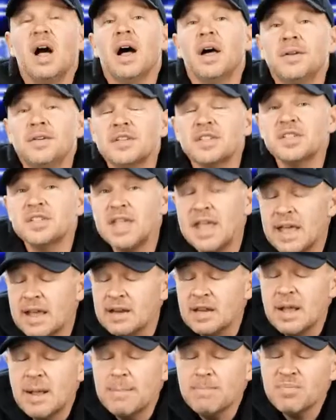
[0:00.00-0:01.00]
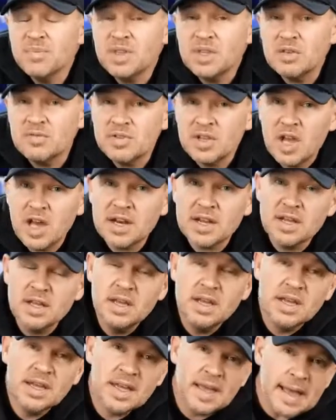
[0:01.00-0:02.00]
I understand you've got to
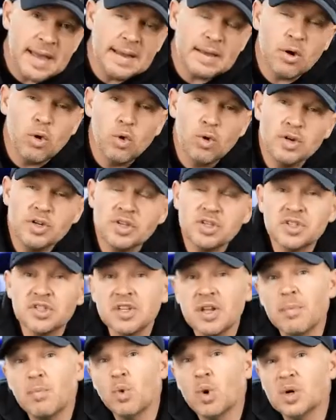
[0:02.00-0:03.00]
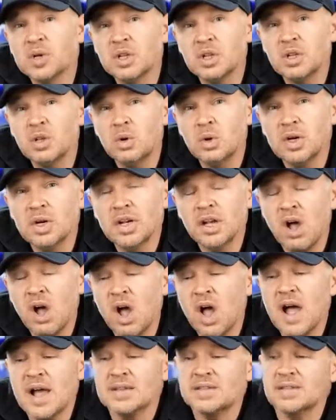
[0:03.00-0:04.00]
cut corners somewhere to lower
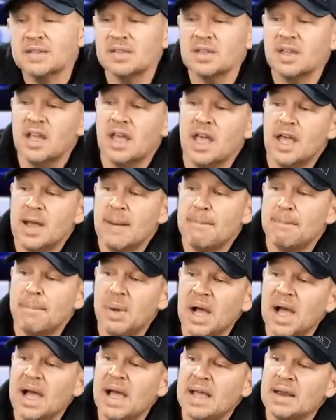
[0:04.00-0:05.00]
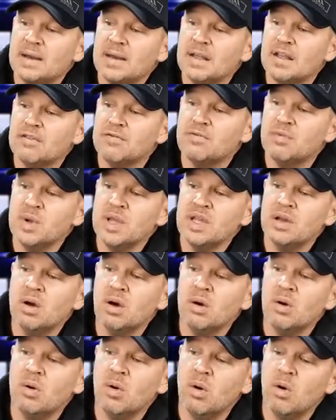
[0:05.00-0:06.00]
costs. But if we
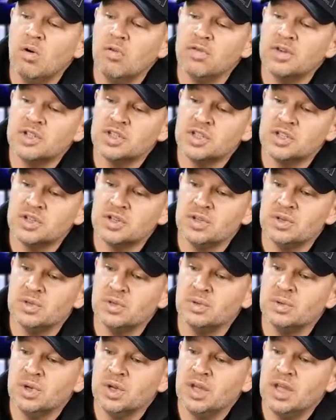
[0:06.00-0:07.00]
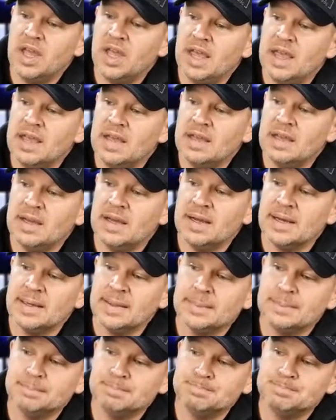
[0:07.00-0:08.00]
go over to a
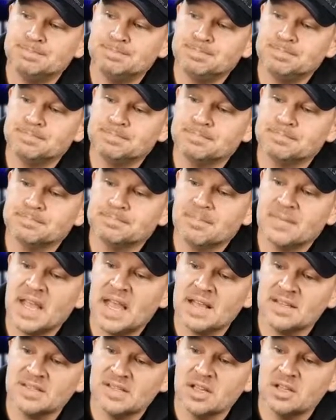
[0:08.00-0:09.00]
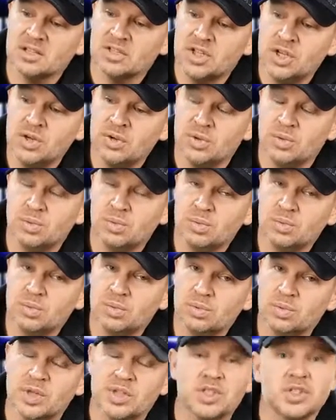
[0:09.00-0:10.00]
SL2,
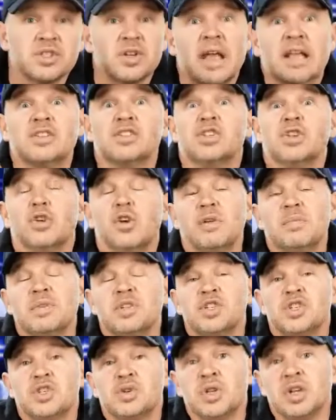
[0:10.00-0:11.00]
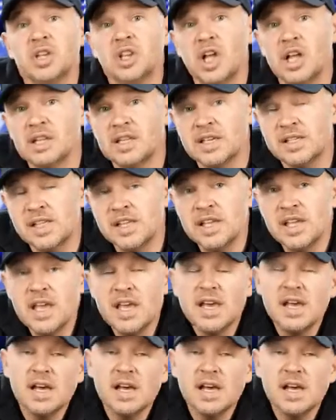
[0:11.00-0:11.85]
which, as you know, I've been shooting a lot lately,